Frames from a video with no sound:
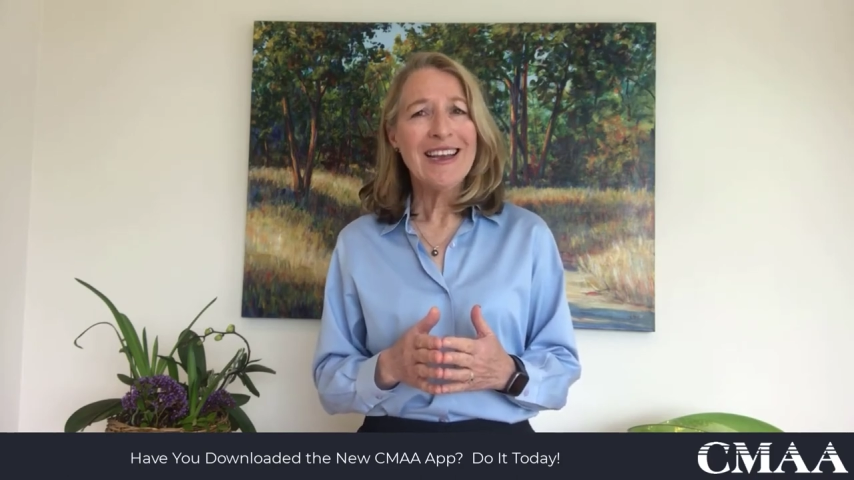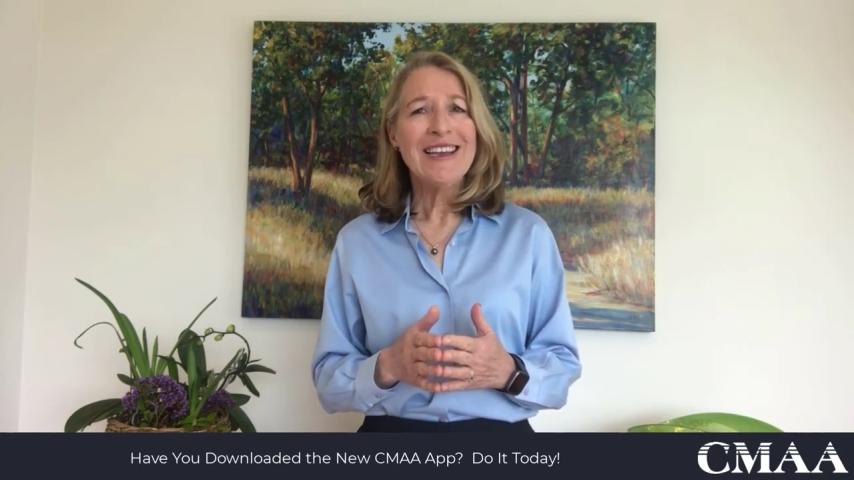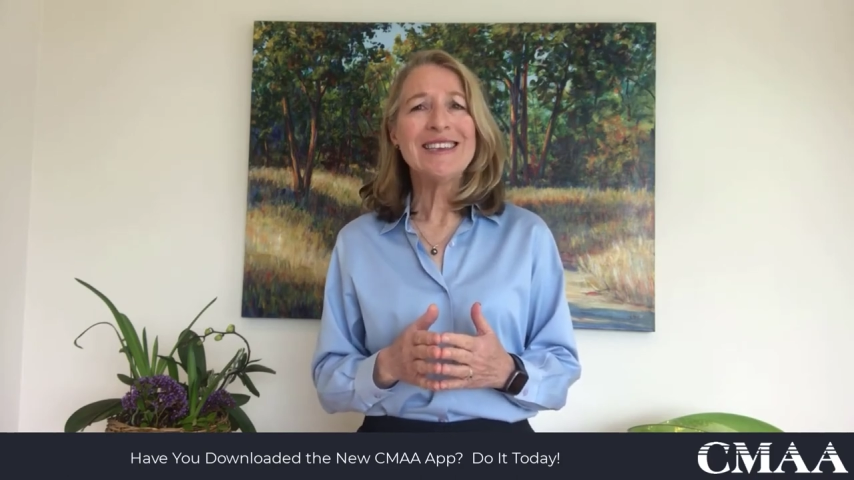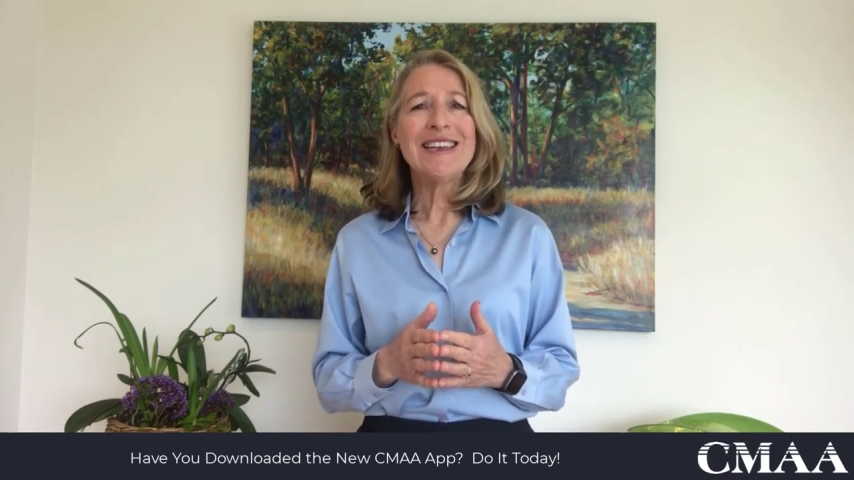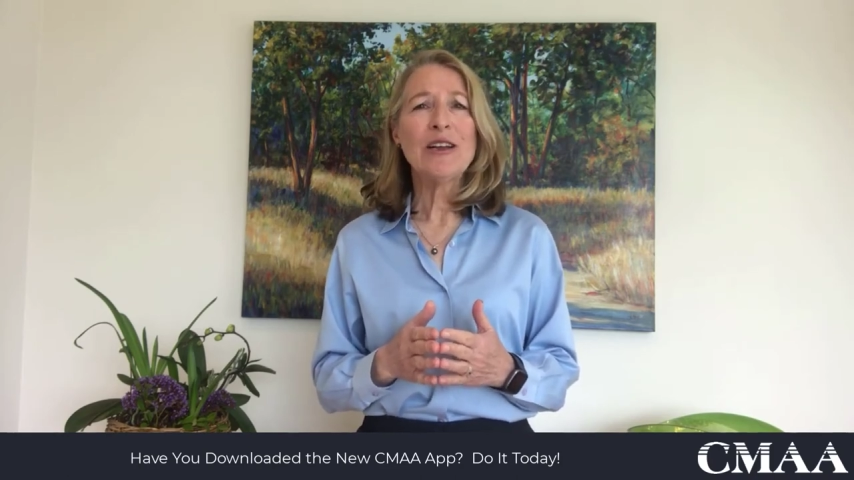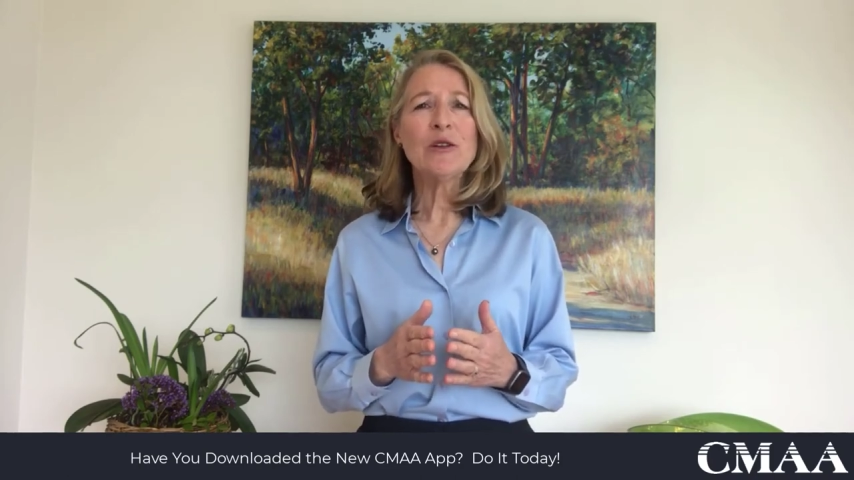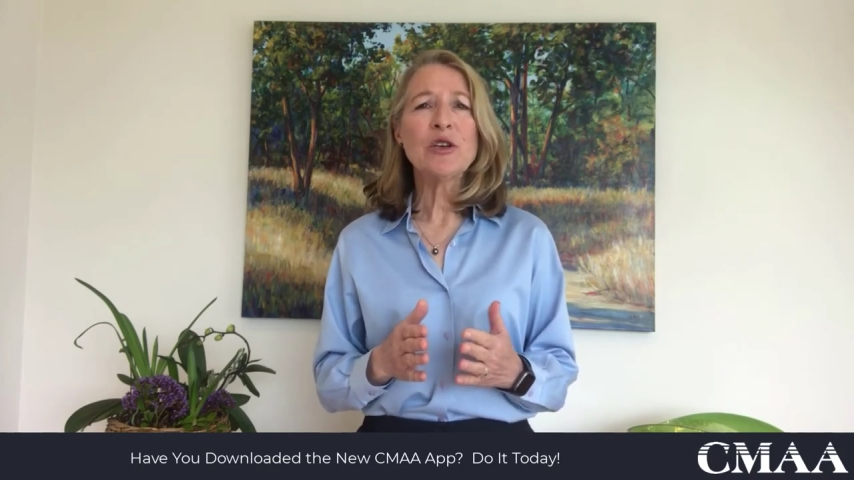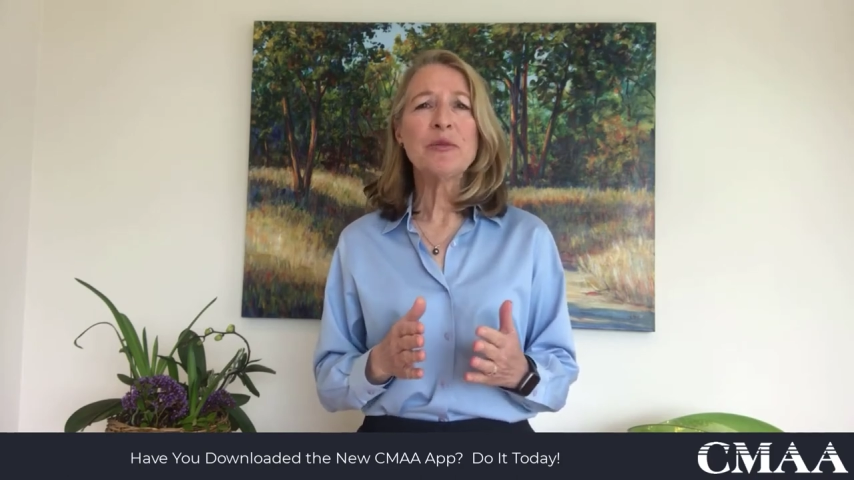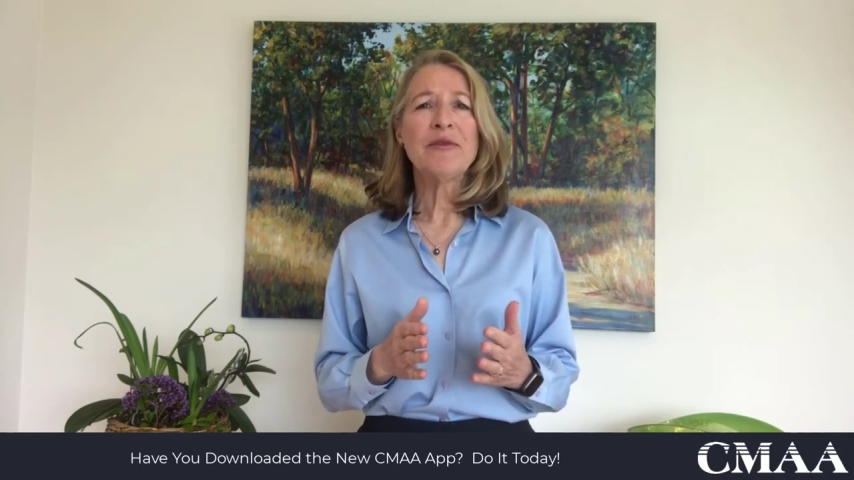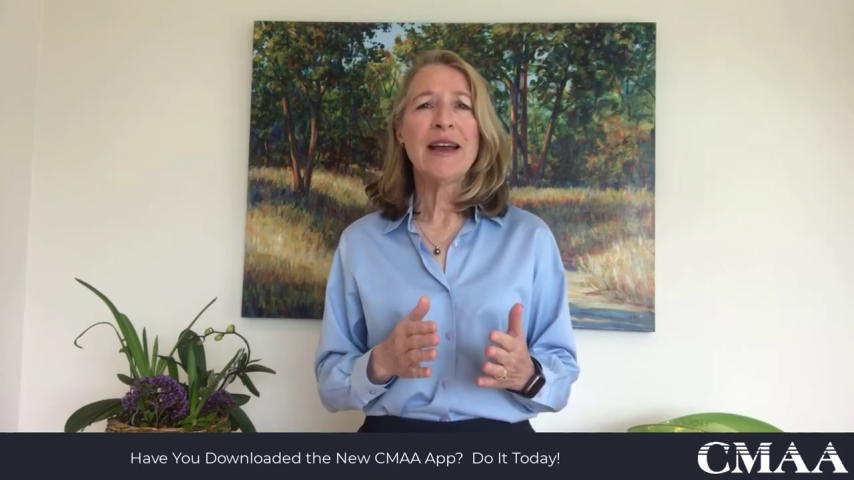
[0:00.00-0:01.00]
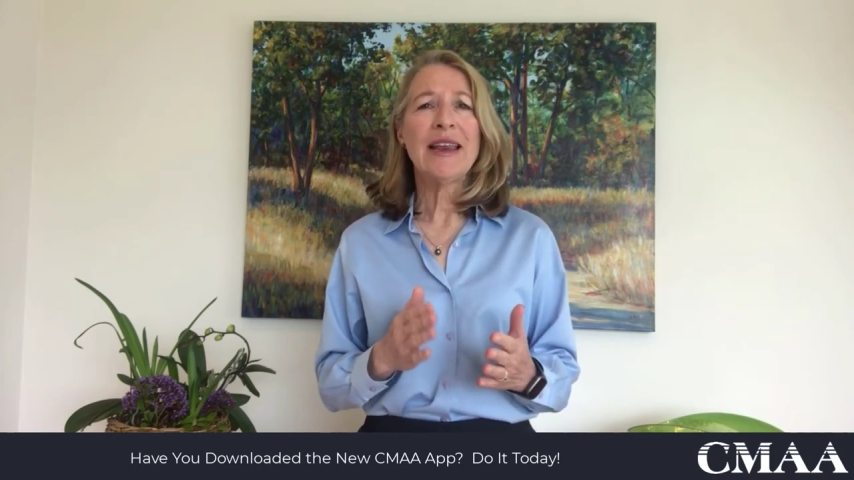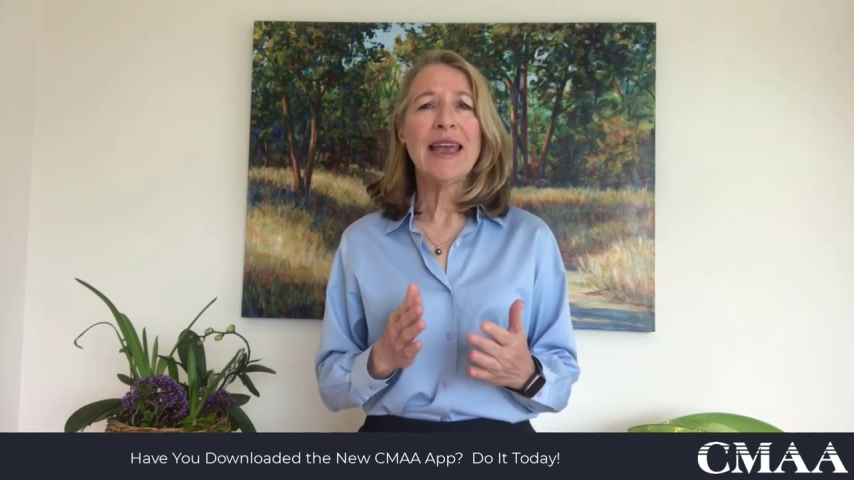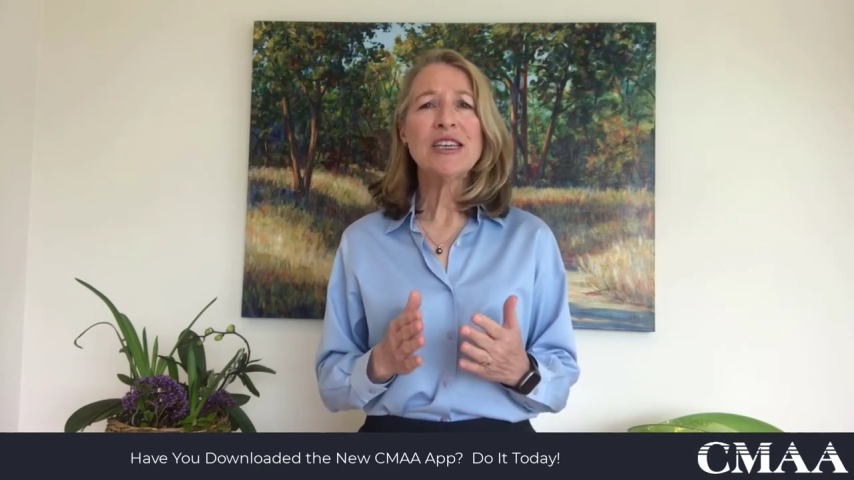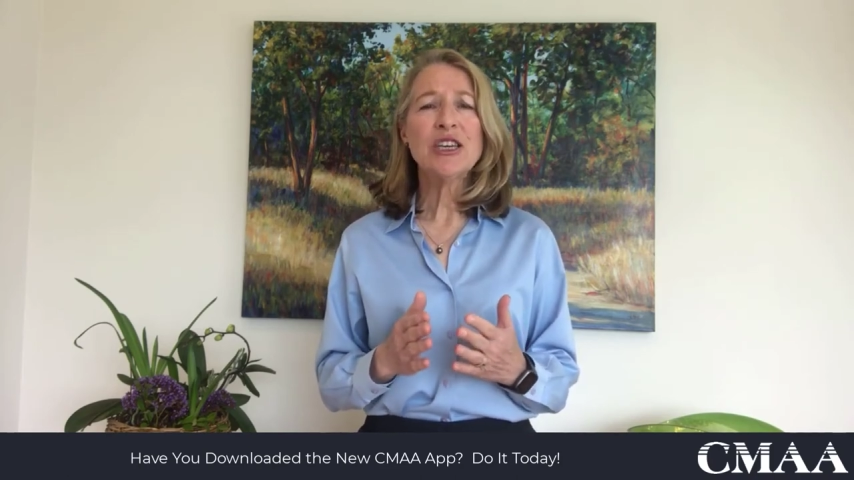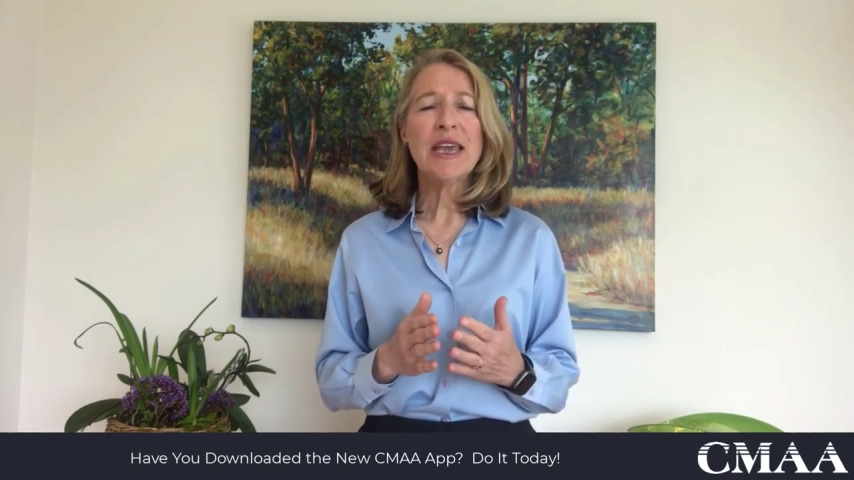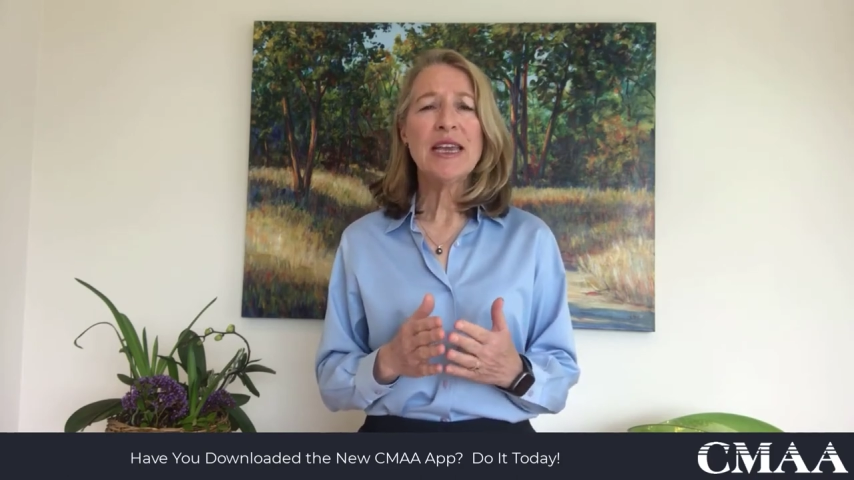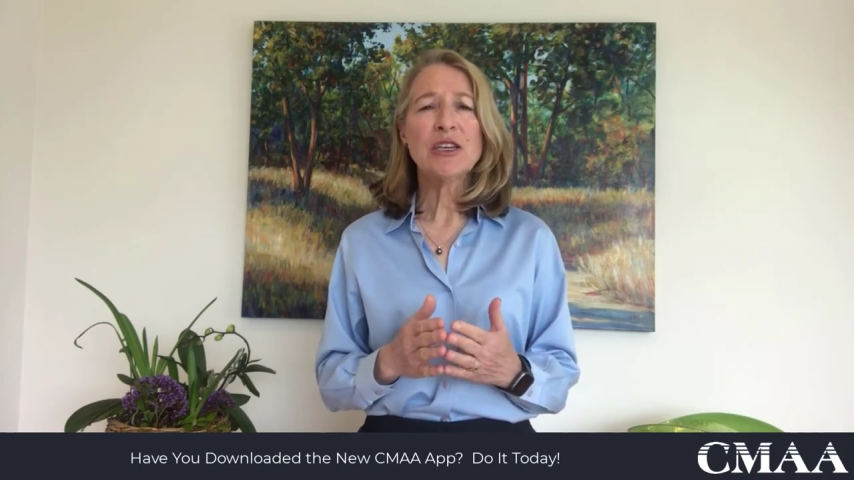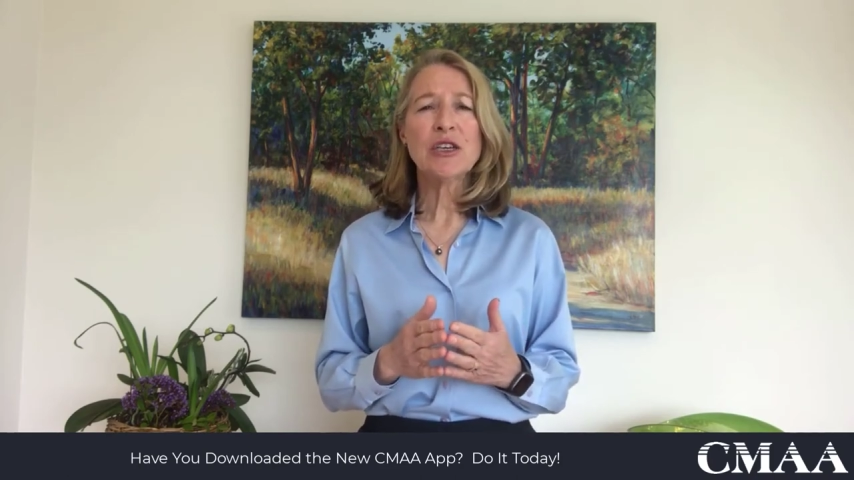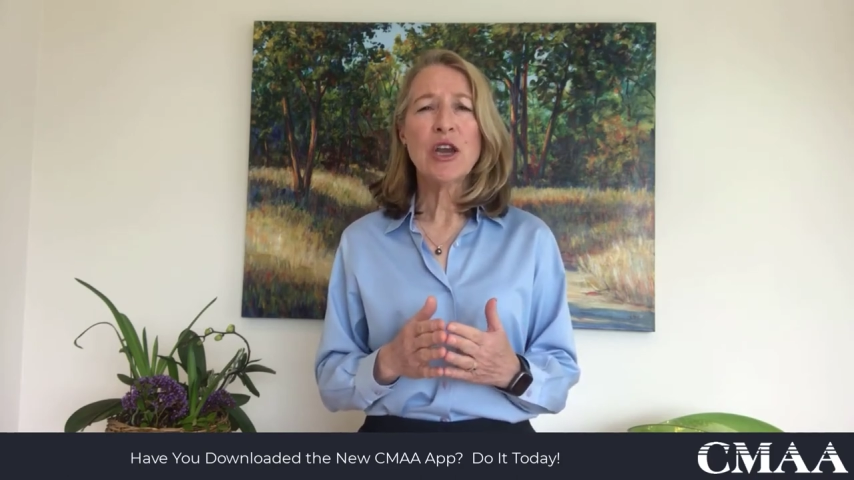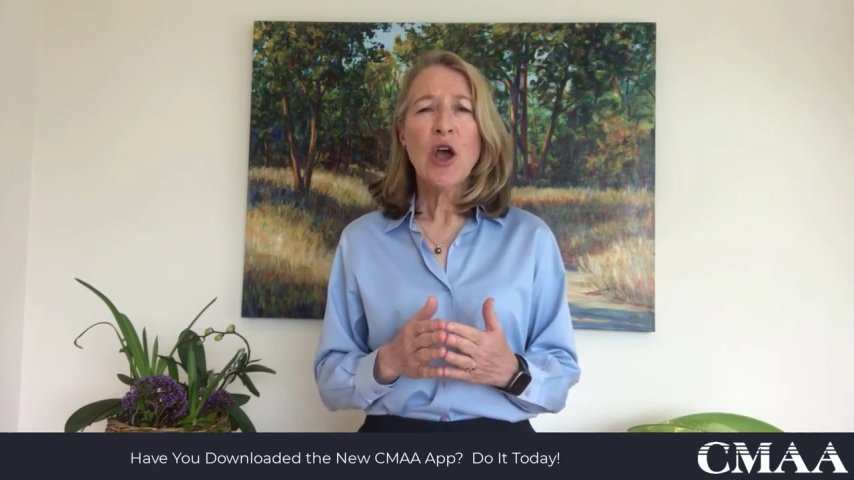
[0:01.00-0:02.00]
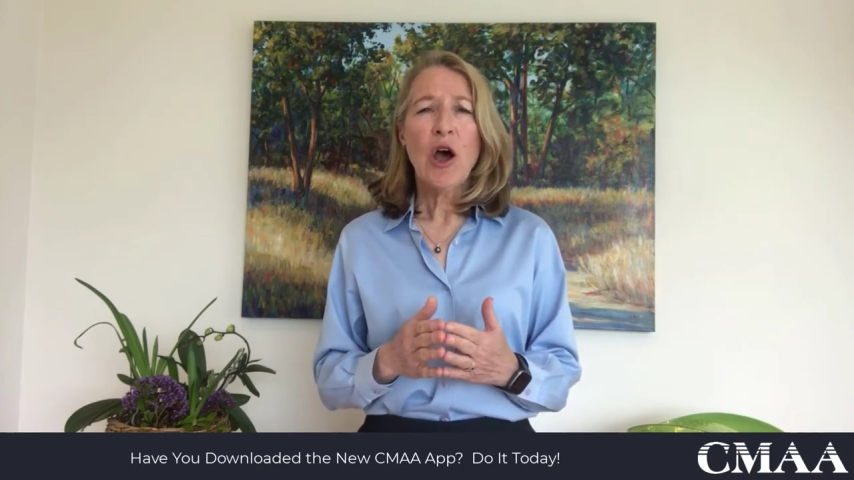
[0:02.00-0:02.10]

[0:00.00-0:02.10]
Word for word: is tailored to provide an education